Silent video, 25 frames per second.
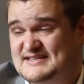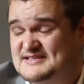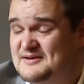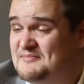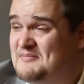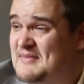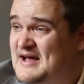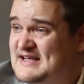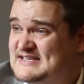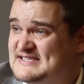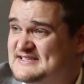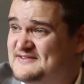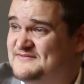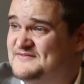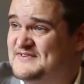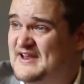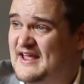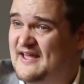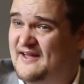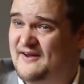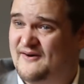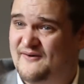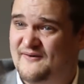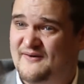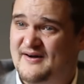It's a massive
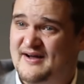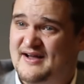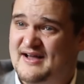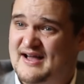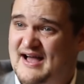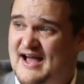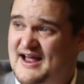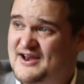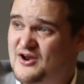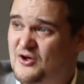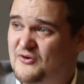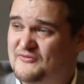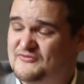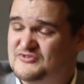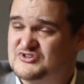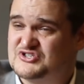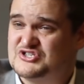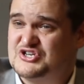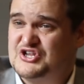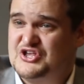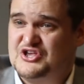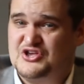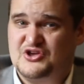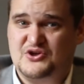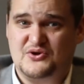deal. And
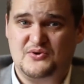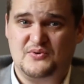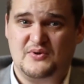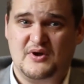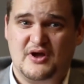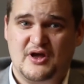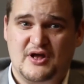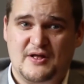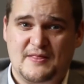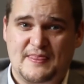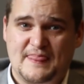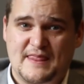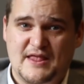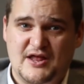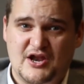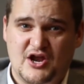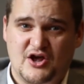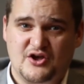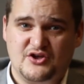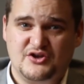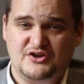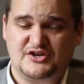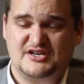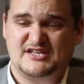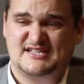obviously you
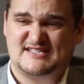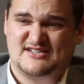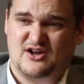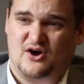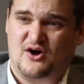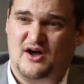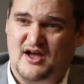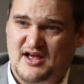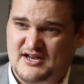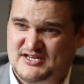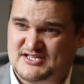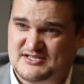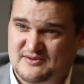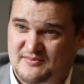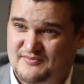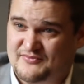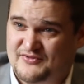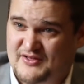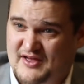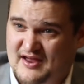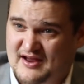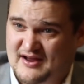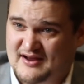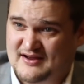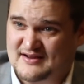desired
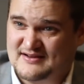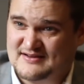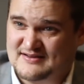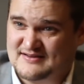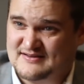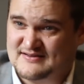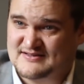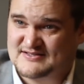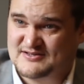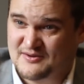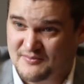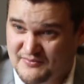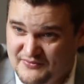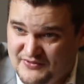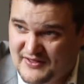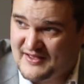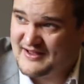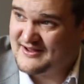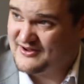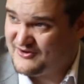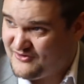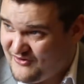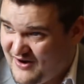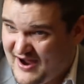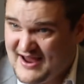
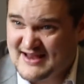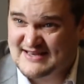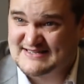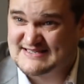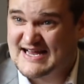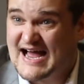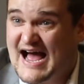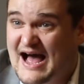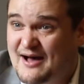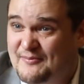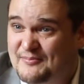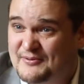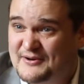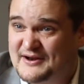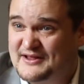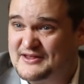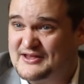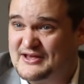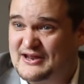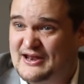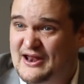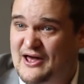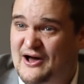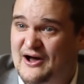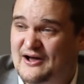something great to happen
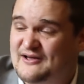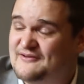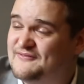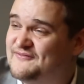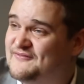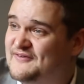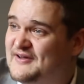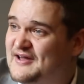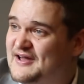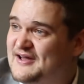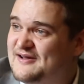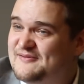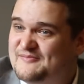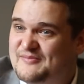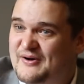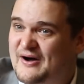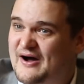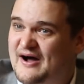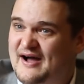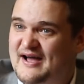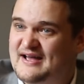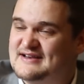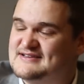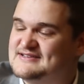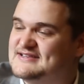in your life,
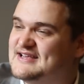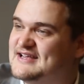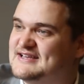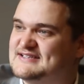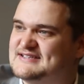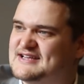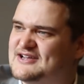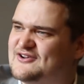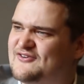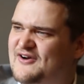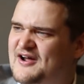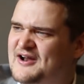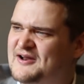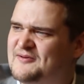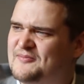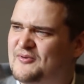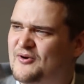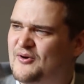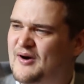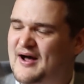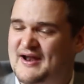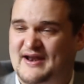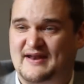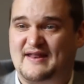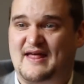but it's
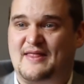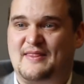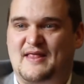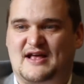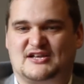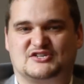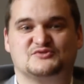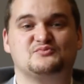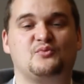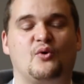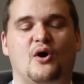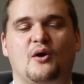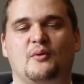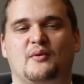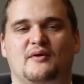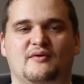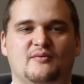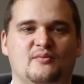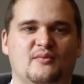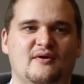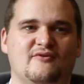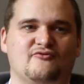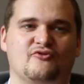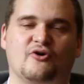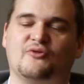incredible. And that's why
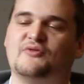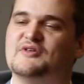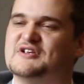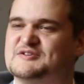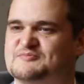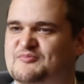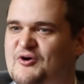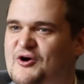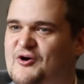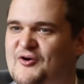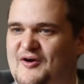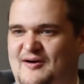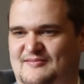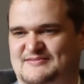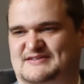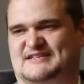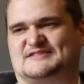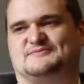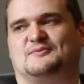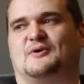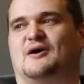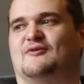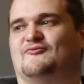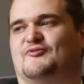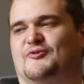we run these programs.
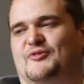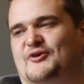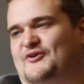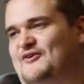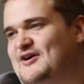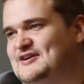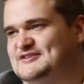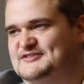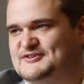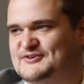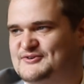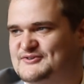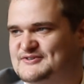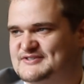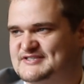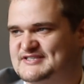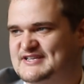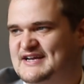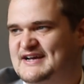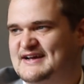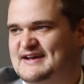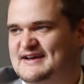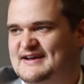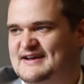That's why I run the crash course.